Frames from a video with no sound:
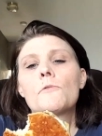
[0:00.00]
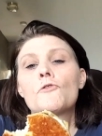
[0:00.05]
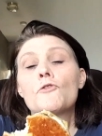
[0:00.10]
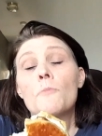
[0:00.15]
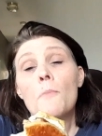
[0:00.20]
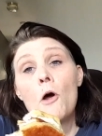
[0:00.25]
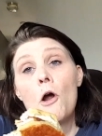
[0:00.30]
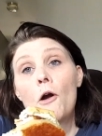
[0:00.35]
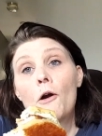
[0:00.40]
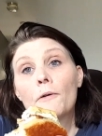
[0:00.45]

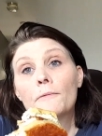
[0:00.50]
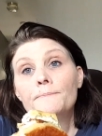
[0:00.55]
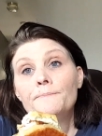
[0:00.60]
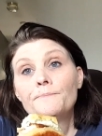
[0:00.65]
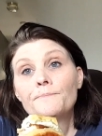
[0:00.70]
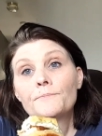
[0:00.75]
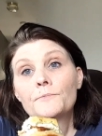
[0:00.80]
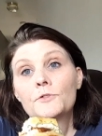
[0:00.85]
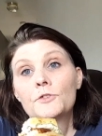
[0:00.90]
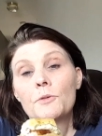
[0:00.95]
tomorrow.
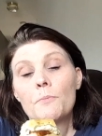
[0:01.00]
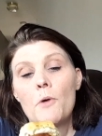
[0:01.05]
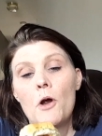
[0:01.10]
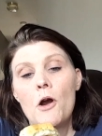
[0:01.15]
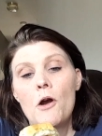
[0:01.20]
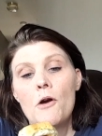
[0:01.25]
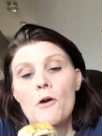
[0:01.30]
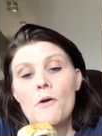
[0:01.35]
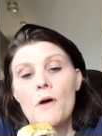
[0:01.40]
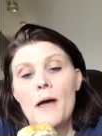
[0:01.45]

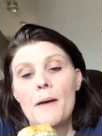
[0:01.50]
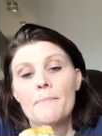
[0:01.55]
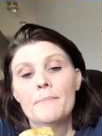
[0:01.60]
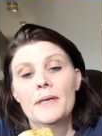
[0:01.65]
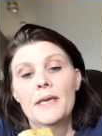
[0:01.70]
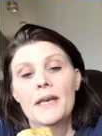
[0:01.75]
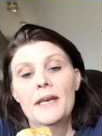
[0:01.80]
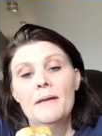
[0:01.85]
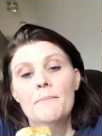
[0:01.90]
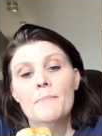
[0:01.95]
Tomorrow I'm
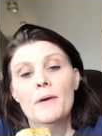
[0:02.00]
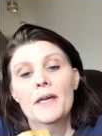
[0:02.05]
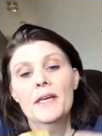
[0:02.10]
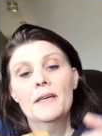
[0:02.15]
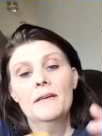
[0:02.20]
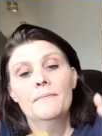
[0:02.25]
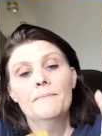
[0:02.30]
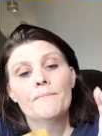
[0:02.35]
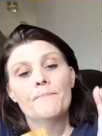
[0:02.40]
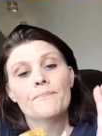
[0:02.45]
getting
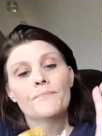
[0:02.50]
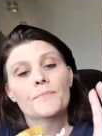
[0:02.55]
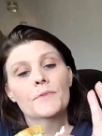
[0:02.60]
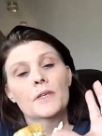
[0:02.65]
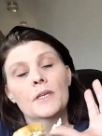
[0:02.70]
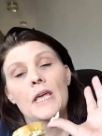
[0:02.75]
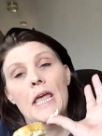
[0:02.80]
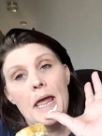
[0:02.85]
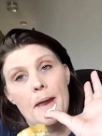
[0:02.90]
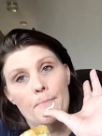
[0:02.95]
my
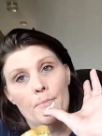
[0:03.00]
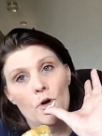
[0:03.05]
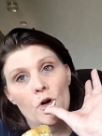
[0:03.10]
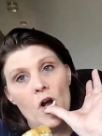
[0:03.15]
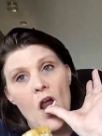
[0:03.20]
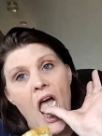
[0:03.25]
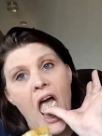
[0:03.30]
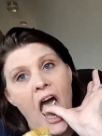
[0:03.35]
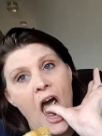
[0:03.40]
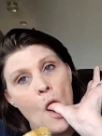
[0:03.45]

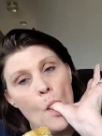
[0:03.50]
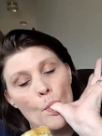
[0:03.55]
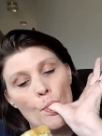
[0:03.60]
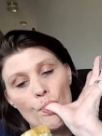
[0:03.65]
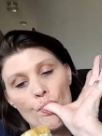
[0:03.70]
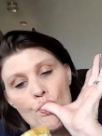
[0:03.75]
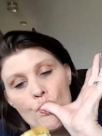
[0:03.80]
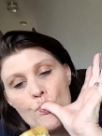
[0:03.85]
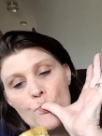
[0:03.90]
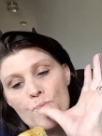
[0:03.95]
camper.
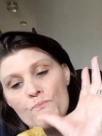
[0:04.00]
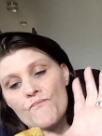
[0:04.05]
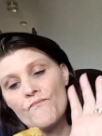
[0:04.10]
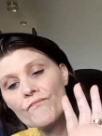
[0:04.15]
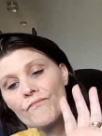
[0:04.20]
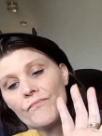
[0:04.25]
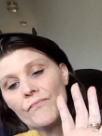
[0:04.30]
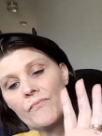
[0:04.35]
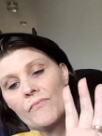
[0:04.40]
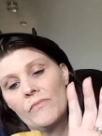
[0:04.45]

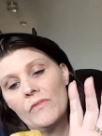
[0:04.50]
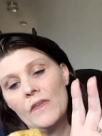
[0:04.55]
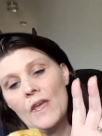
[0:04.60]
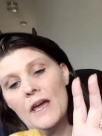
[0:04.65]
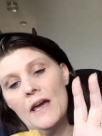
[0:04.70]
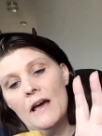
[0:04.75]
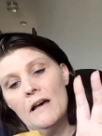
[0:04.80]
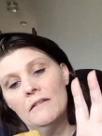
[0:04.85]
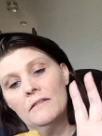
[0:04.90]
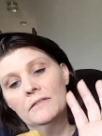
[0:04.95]

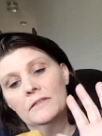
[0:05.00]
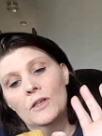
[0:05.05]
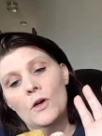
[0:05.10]
I'll